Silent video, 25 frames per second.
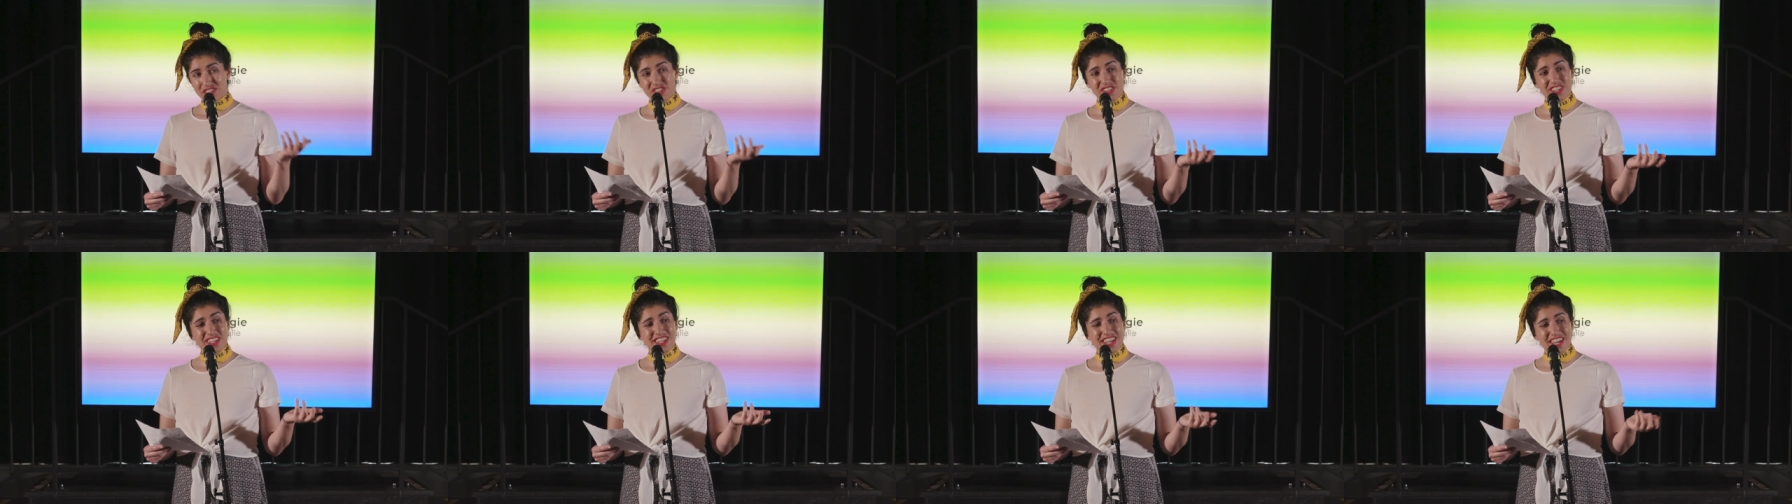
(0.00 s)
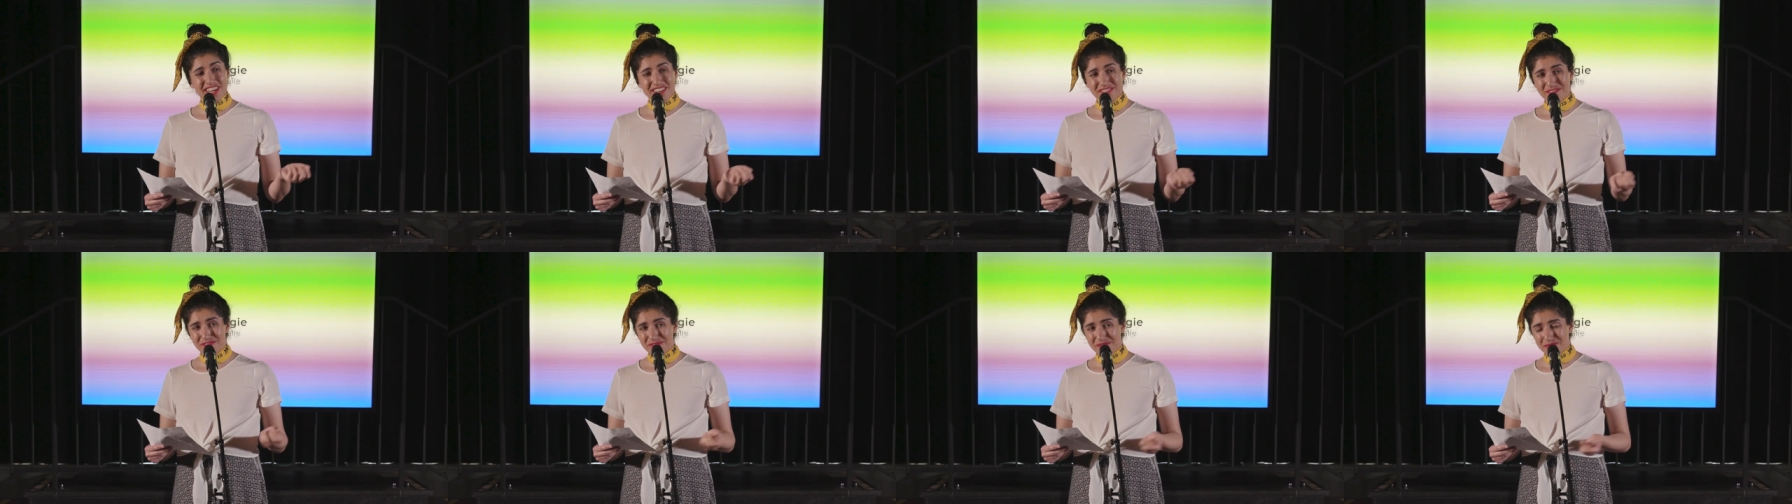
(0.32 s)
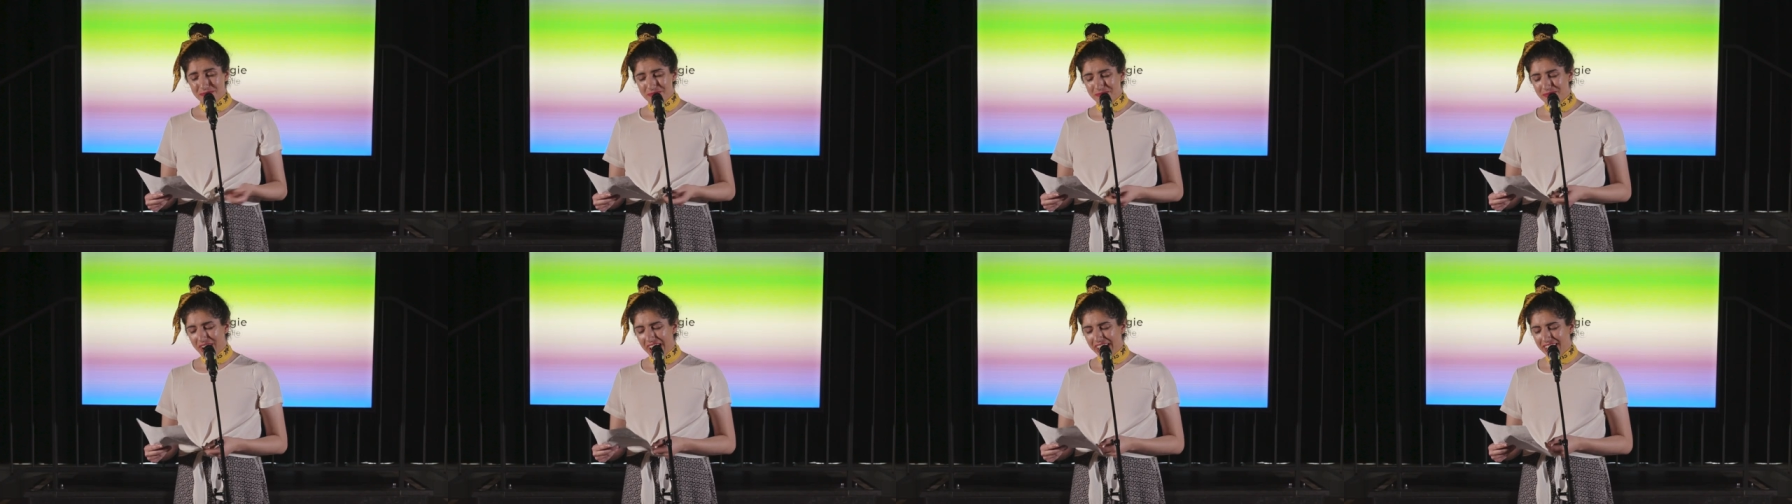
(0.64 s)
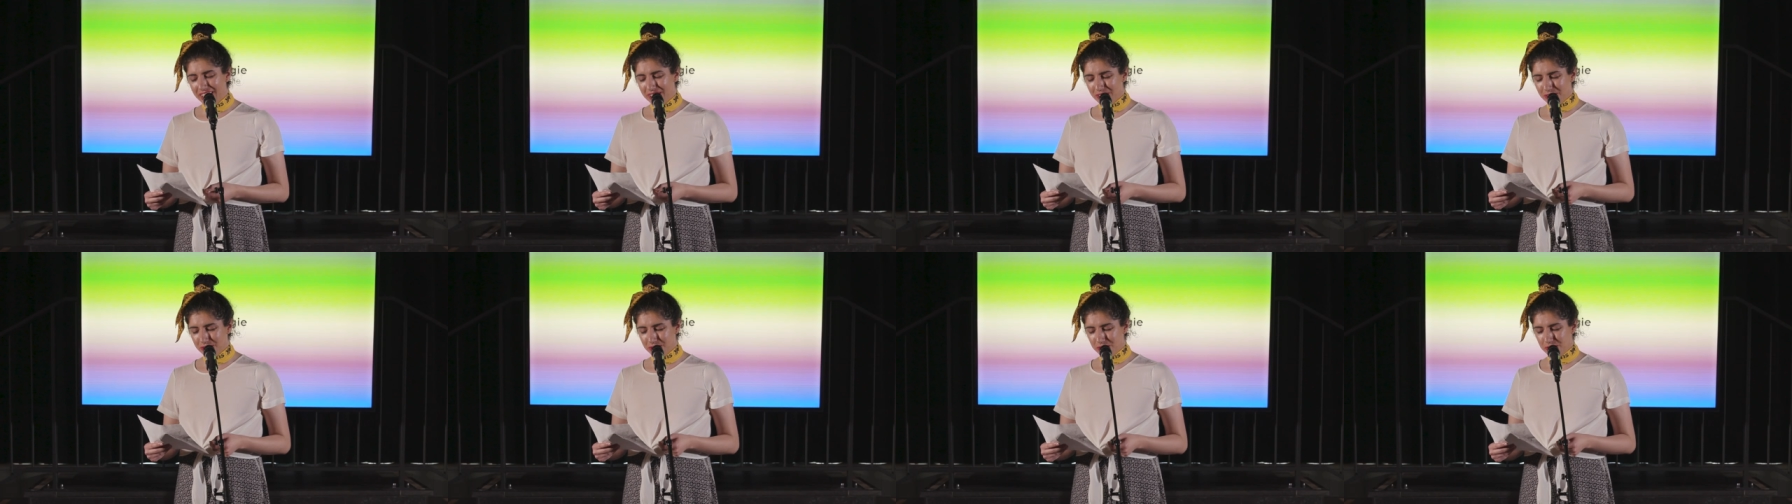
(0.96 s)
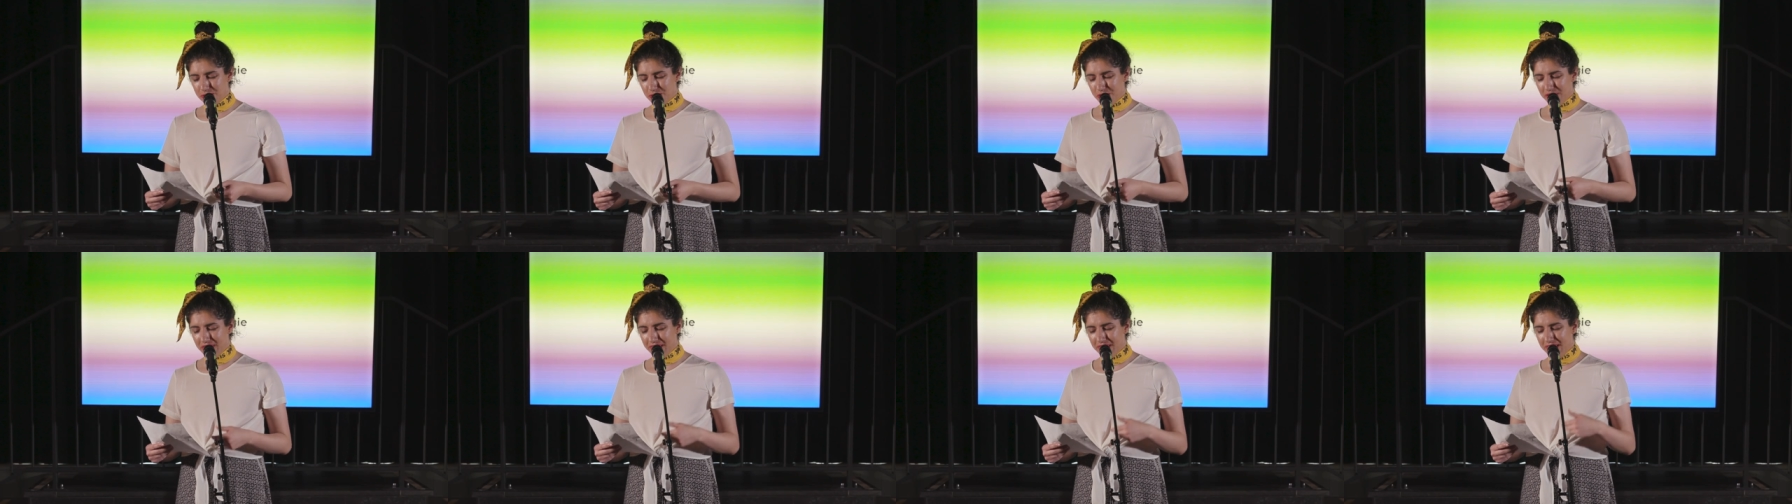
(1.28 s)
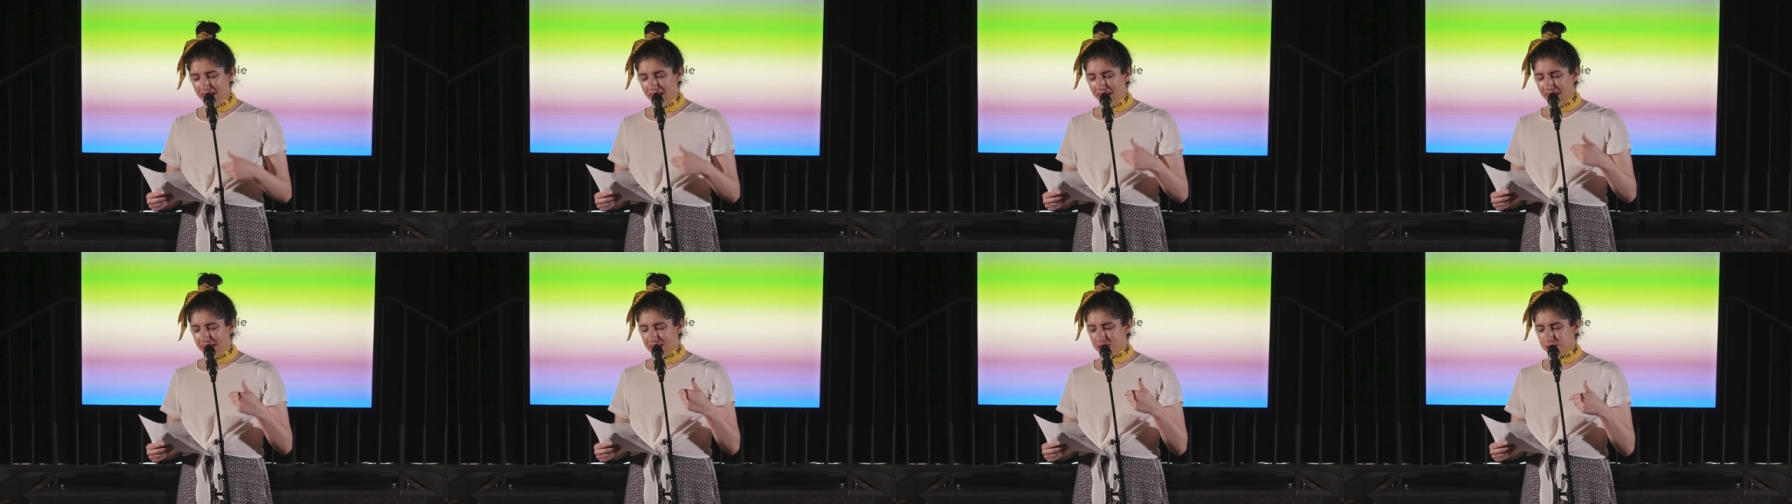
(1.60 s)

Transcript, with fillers: Chile, my country,